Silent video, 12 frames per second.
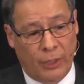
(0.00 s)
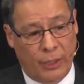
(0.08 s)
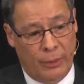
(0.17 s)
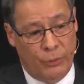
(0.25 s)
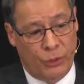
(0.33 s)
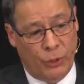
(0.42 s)

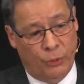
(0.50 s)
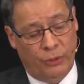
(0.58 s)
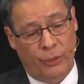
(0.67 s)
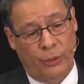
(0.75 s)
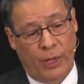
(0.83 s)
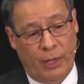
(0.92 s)
time shows
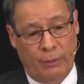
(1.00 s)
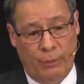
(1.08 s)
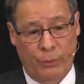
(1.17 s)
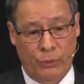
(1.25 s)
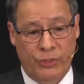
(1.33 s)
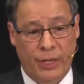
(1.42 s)
that you have a
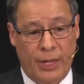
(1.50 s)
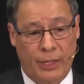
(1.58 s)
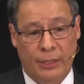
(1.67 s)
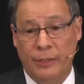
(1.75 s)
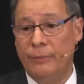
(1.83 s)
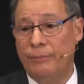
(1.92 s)
mosaic.